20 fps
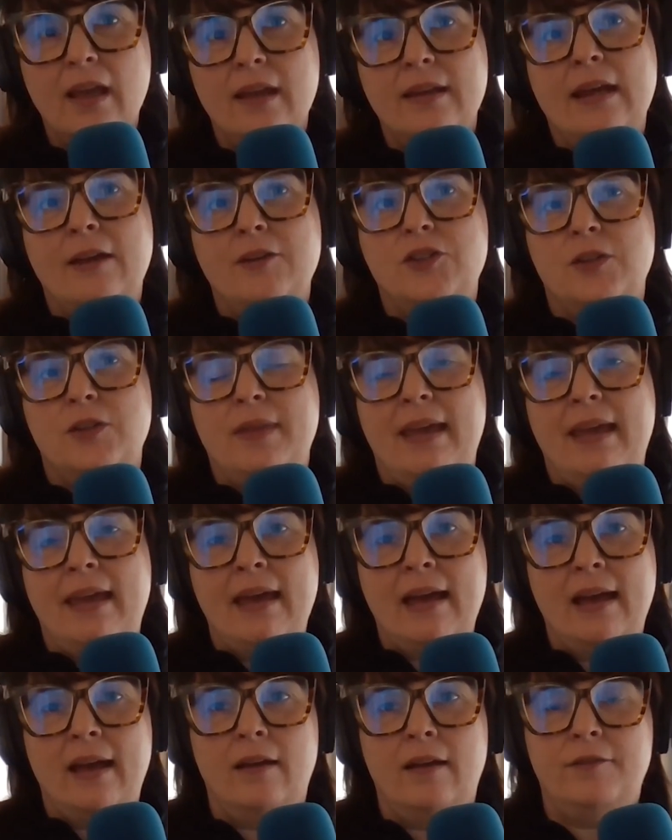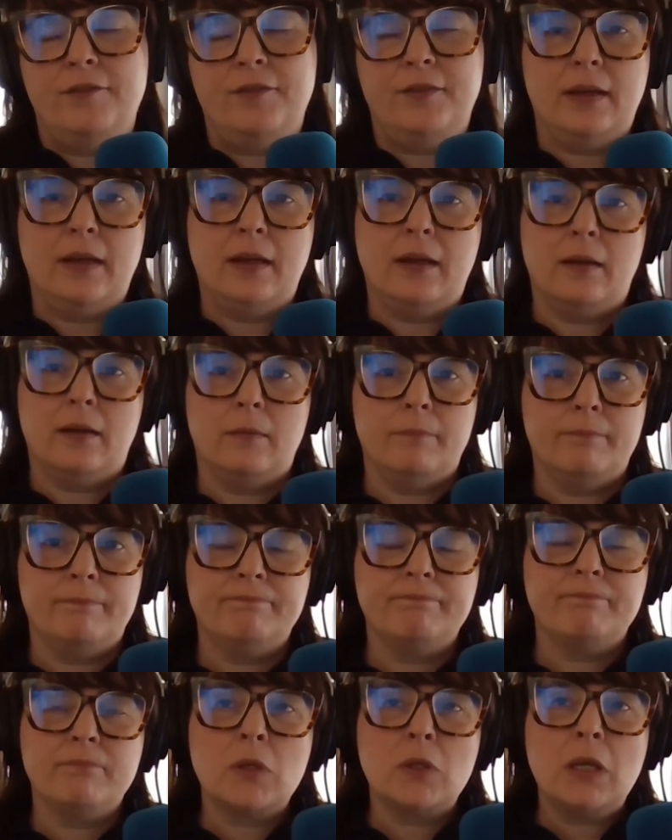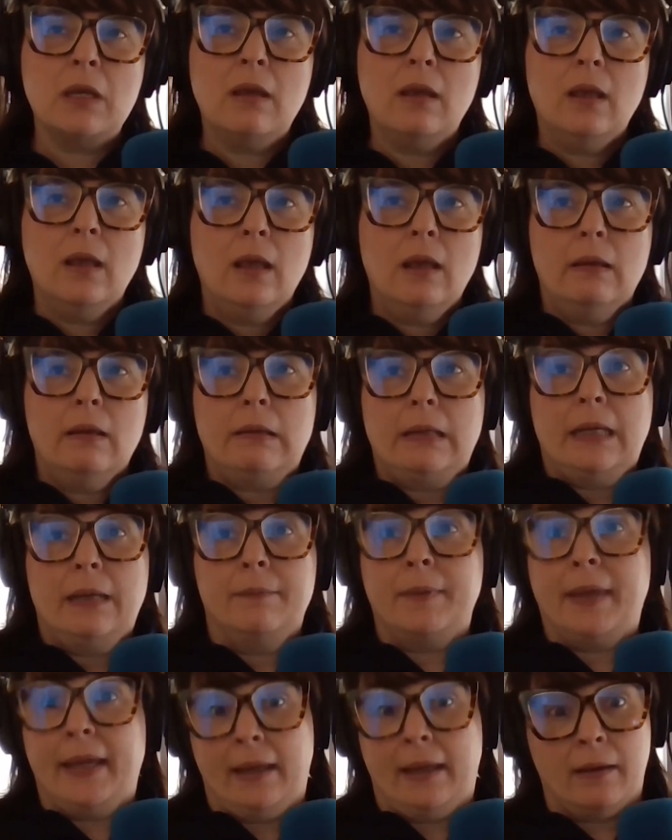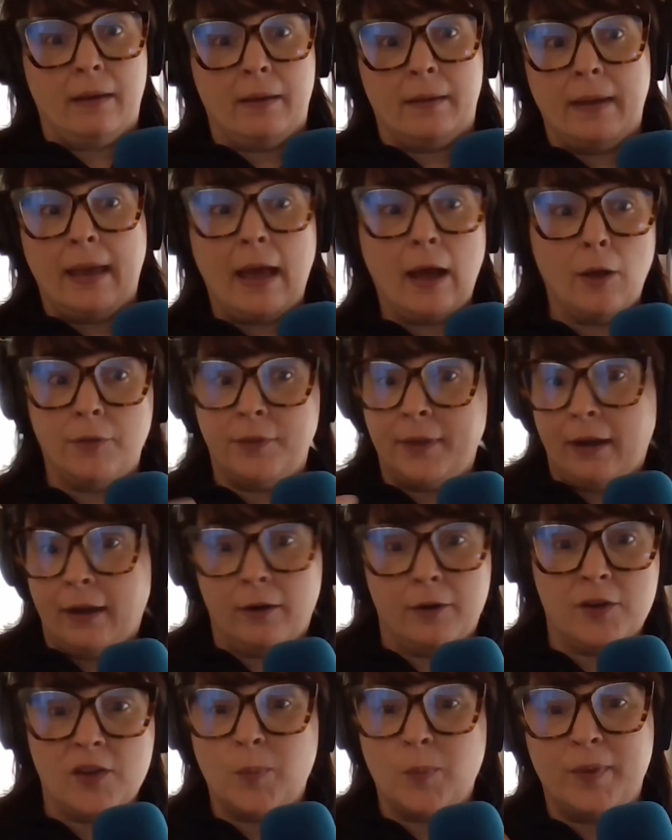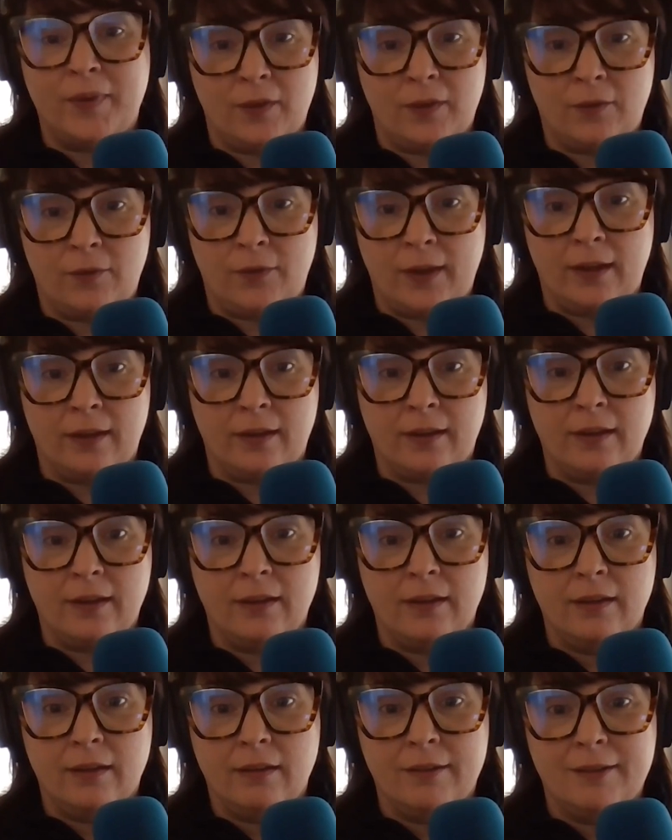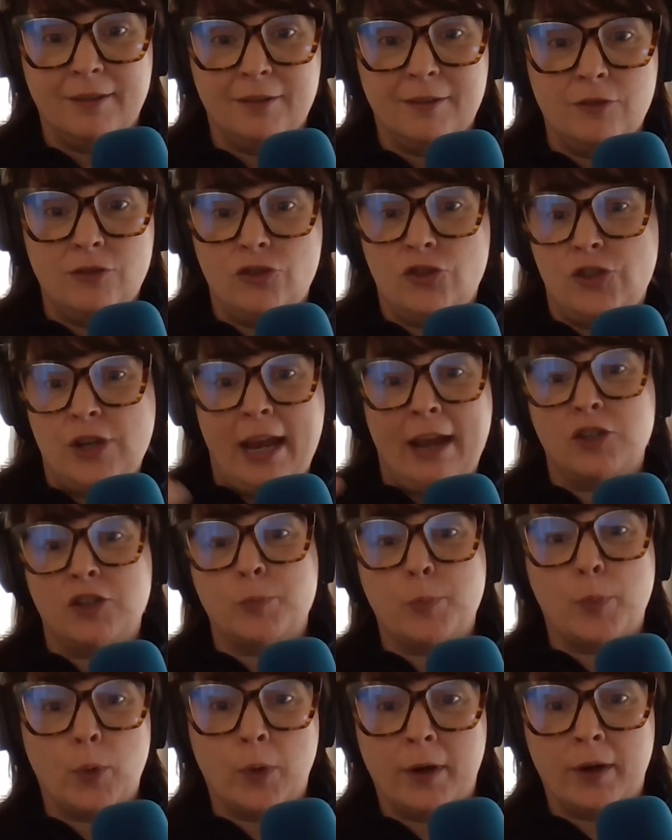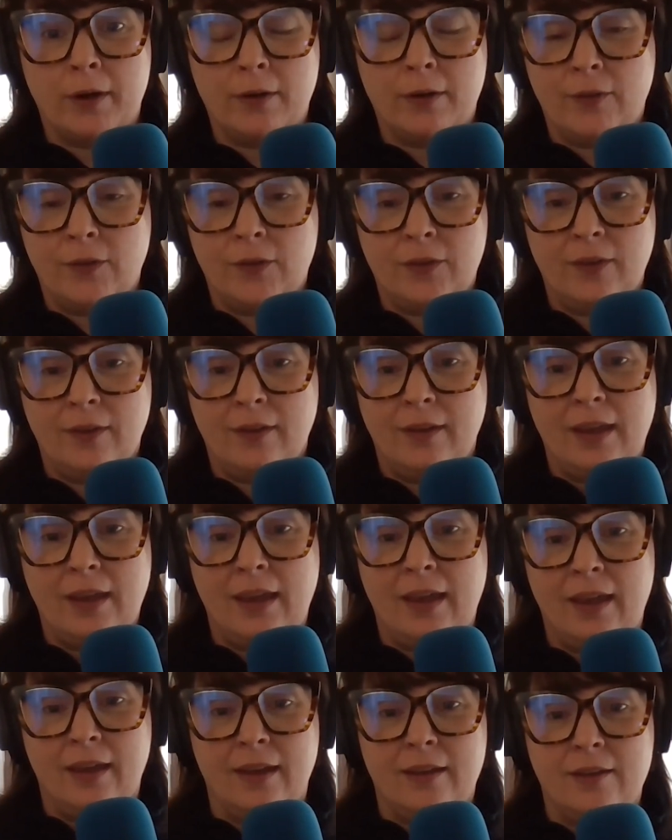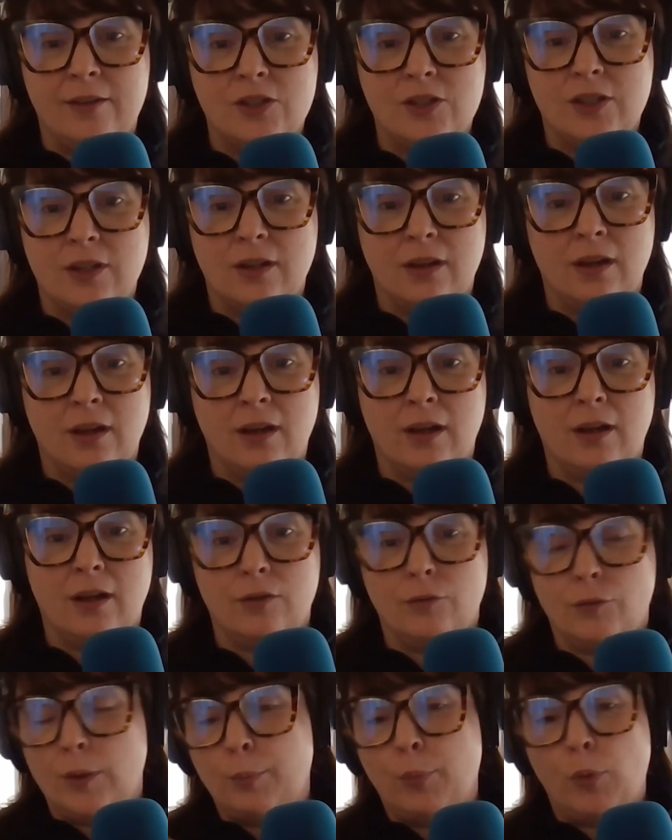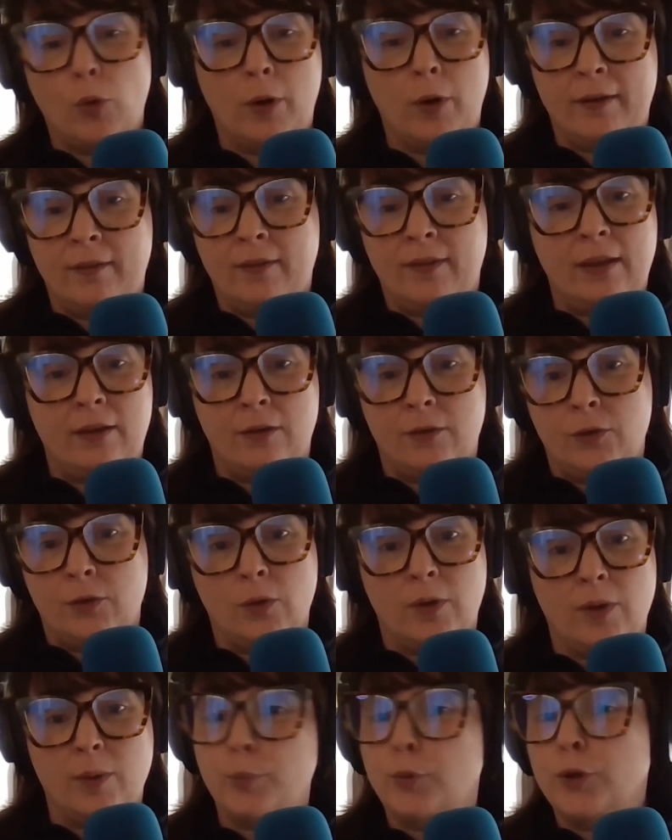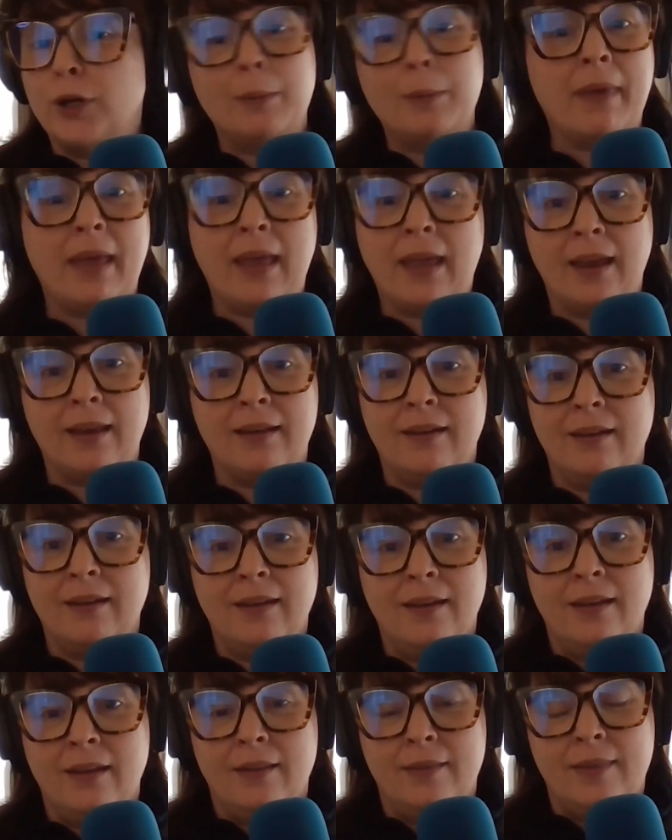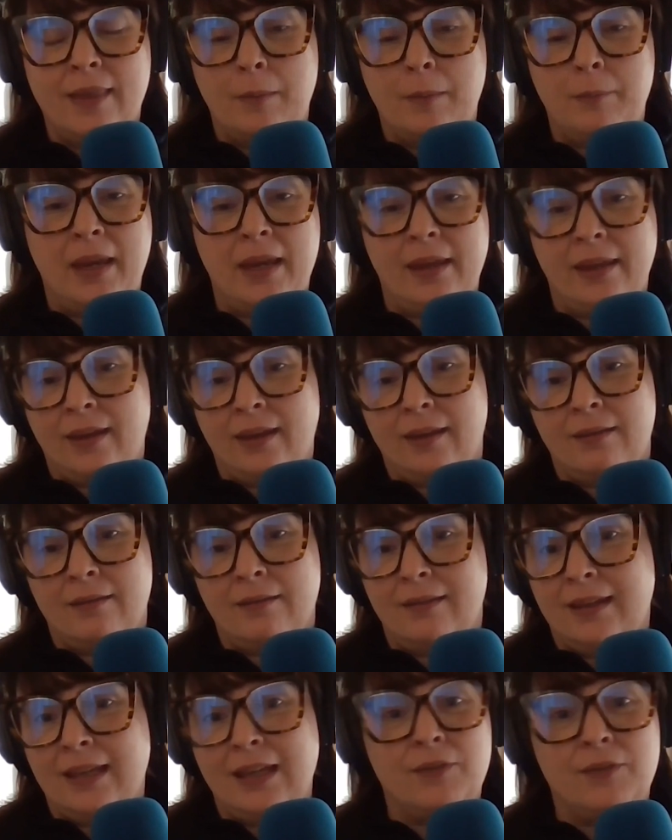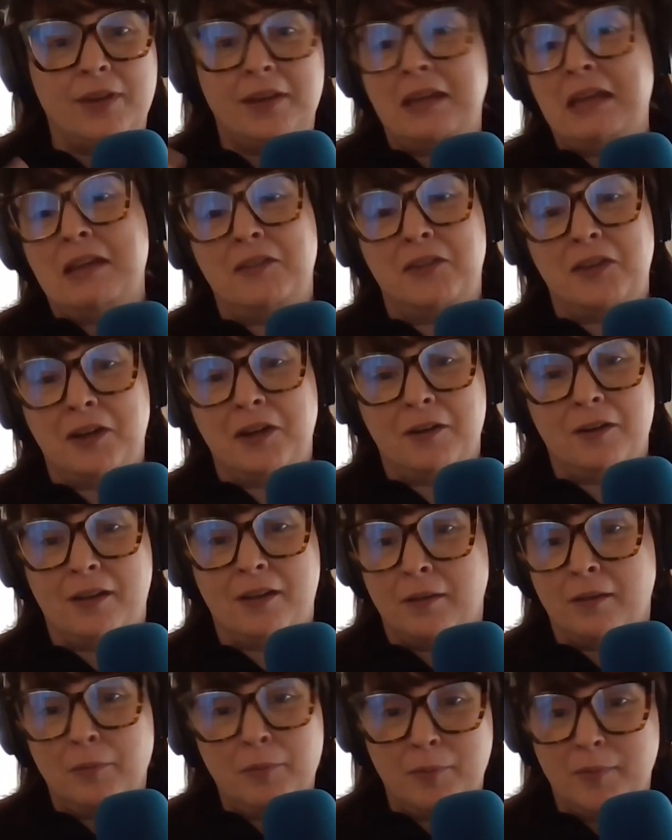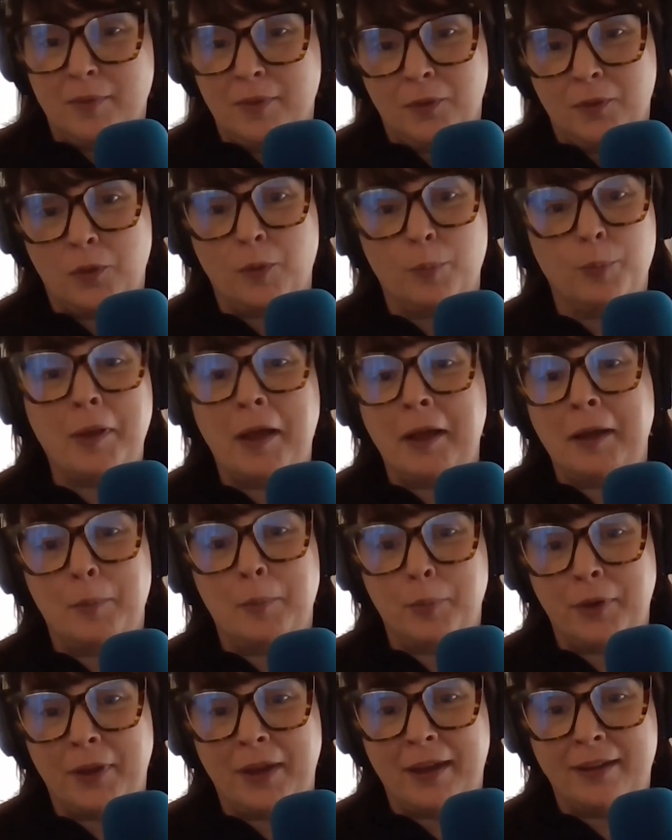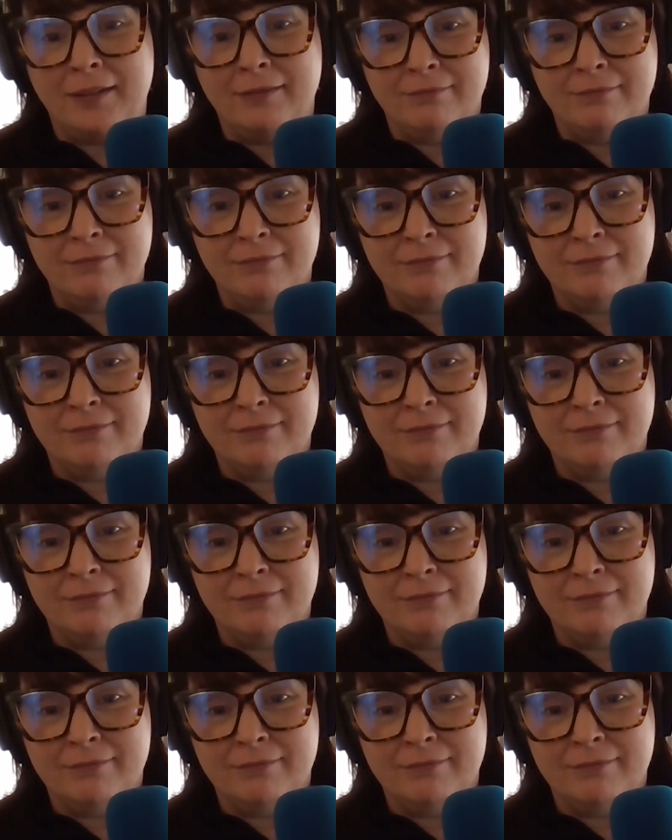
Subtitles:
Now, do they have like healthcare specific dashboards and reports that are sort of pre-made that make it even easier to sort of plug and play?